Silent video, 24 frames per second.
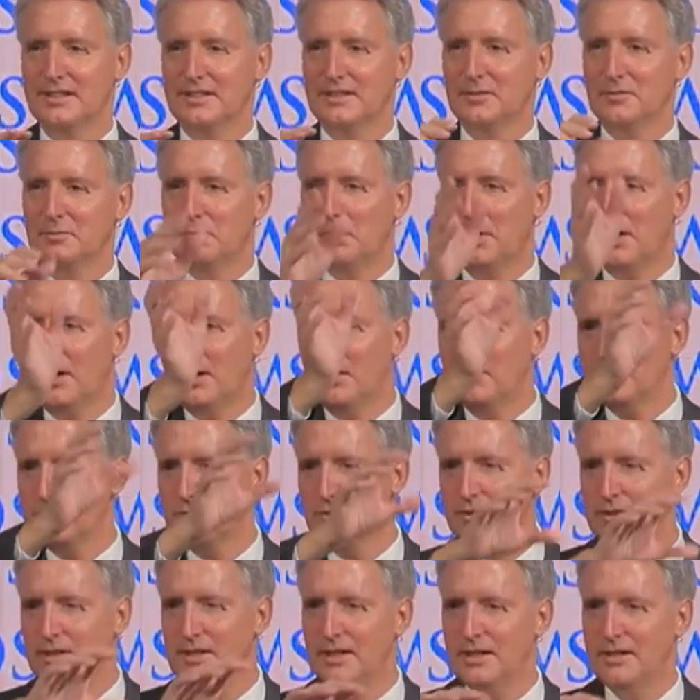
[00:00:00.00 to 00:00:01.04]
and the palm
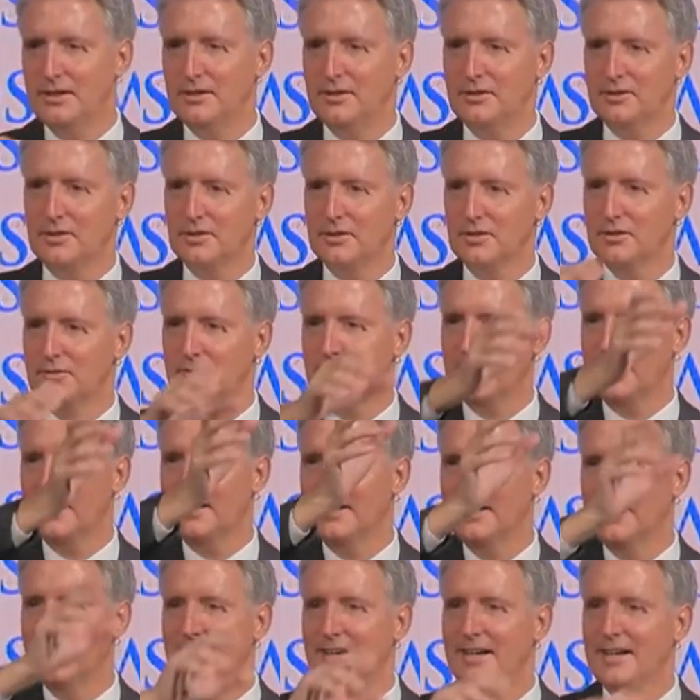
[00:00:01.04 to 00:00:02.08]
tree, you know, curved out.
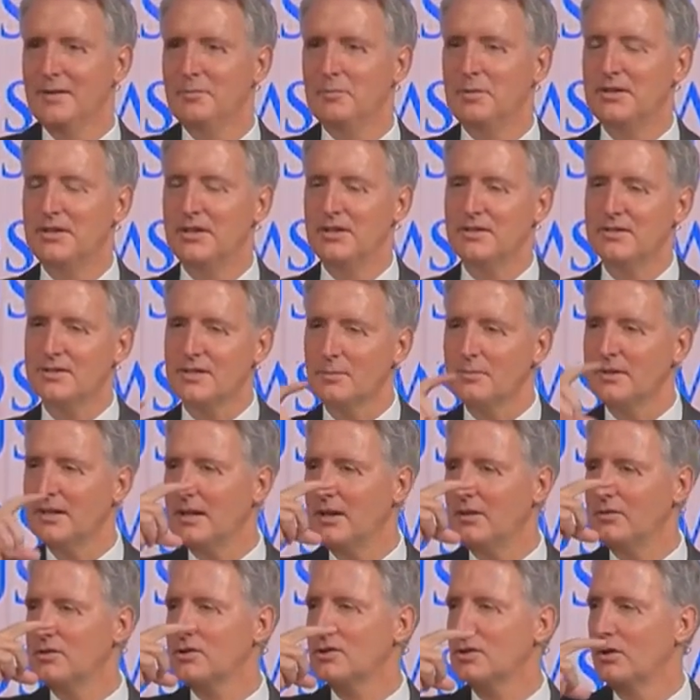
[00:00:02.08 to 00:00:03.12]
But it's something they
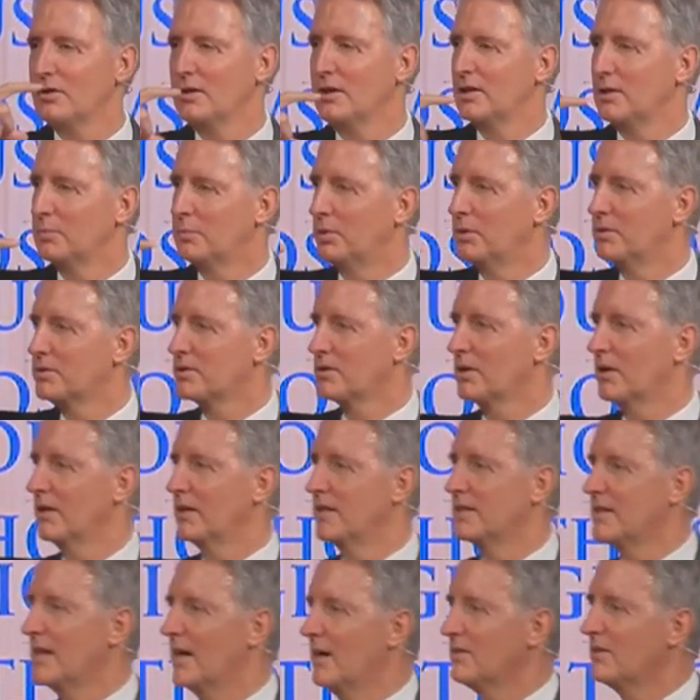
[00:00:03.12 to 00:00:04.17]
don't show you on the postcard
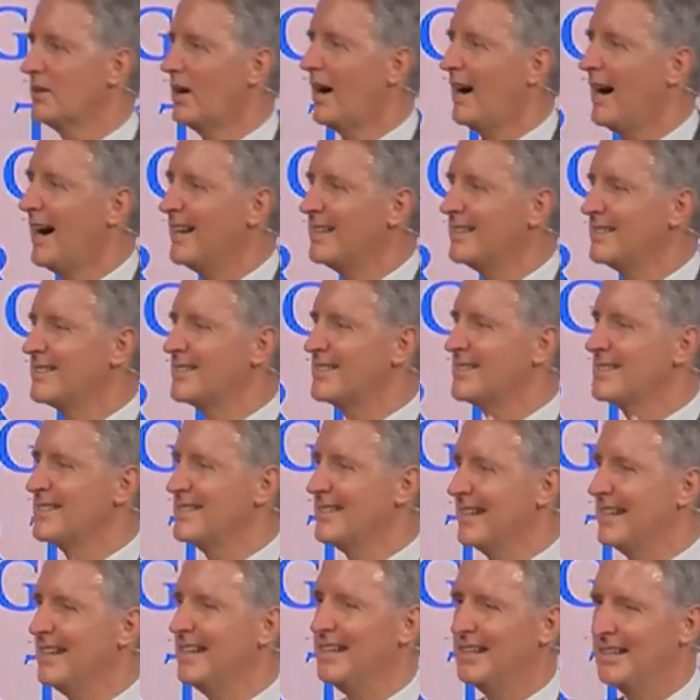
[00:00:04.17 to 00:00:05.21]
is how hot and
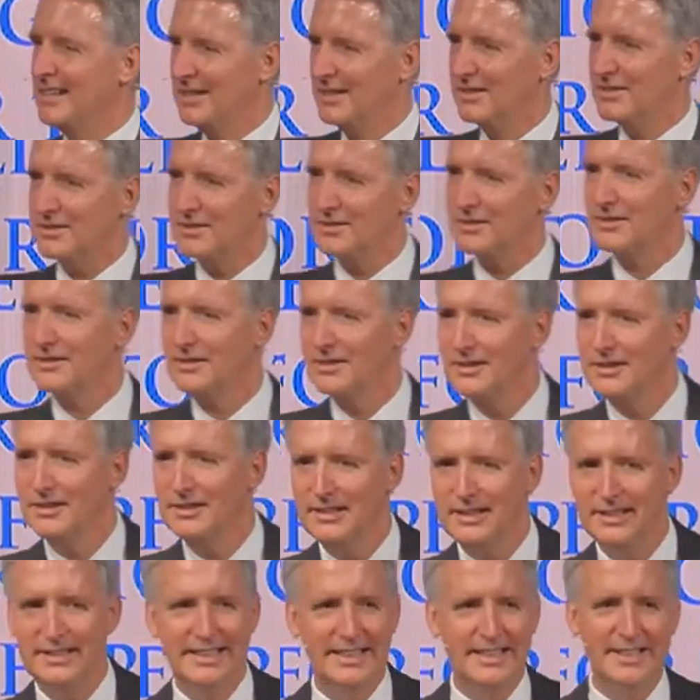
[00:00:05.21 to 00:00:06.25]
sticky it is.
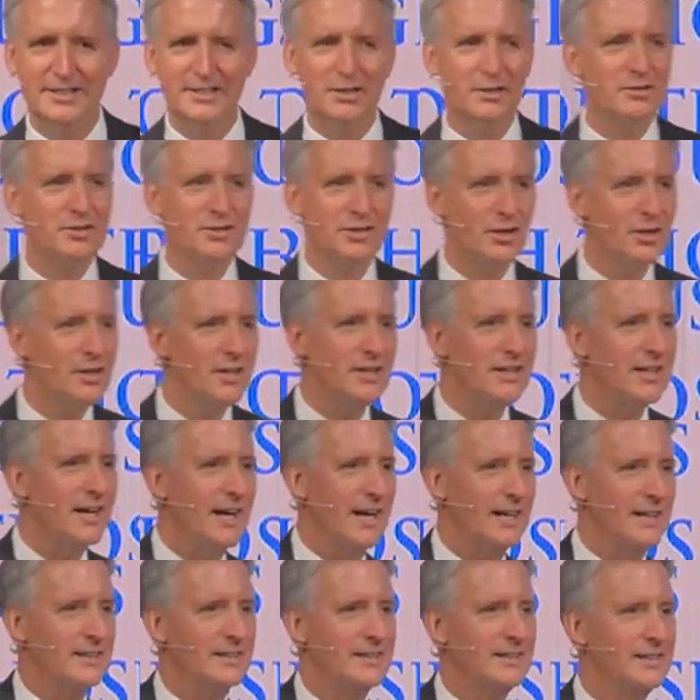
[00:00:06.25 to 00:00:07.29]
They just don't show you
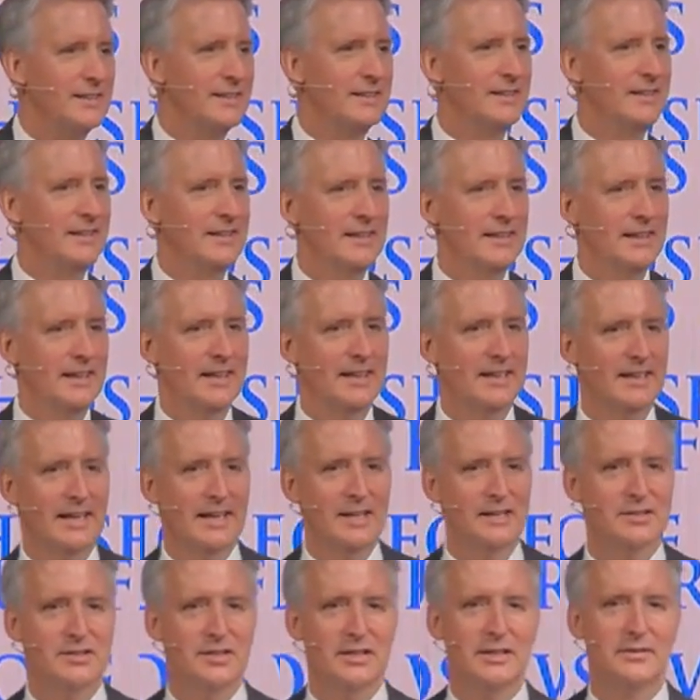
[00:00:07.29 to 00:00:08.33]
that. I
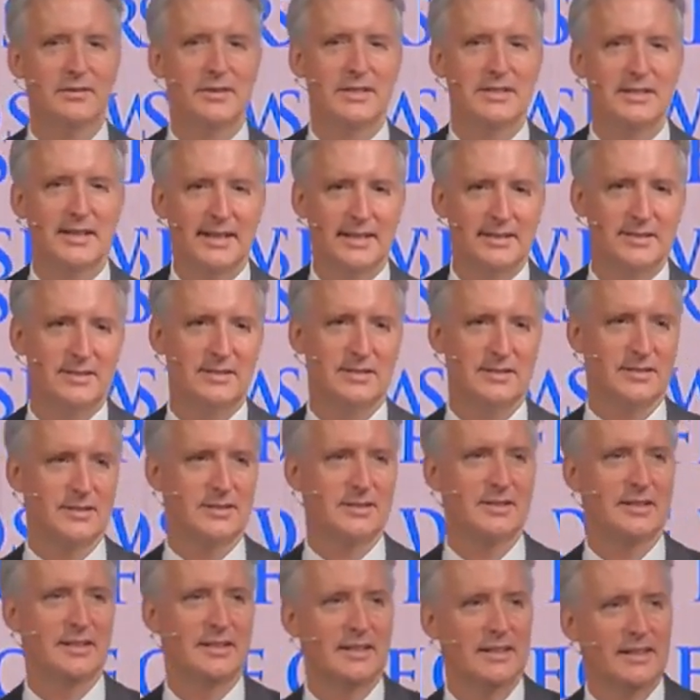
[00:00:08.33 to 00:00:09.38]
used to live in
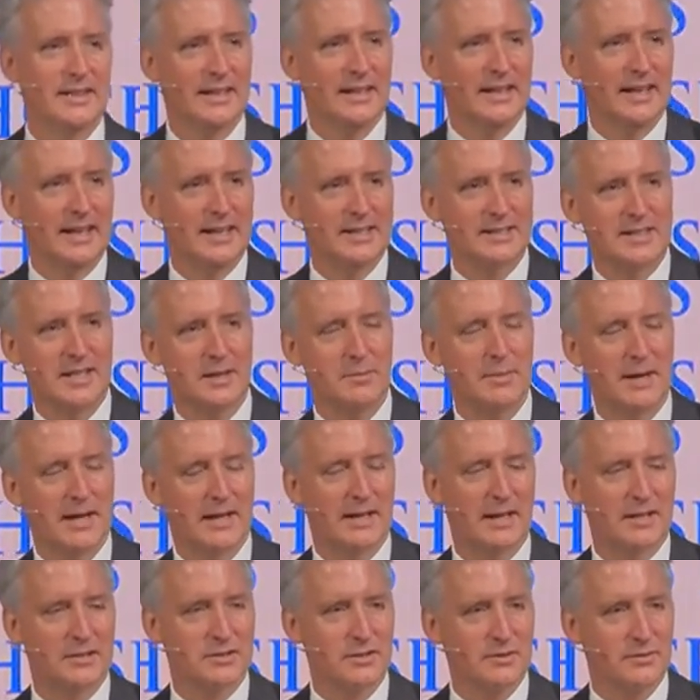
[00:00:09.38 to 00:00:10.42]
Texas. I just came
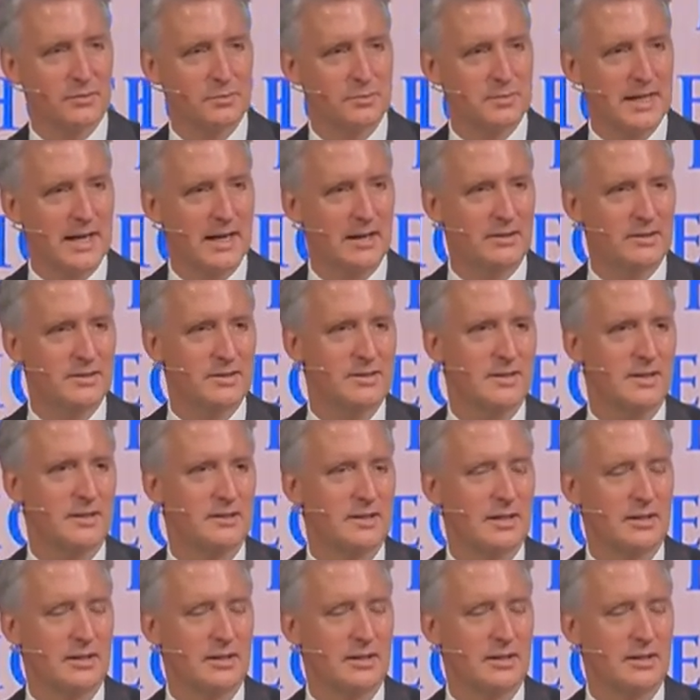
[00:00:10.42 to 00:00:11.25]
back actually from Dallas not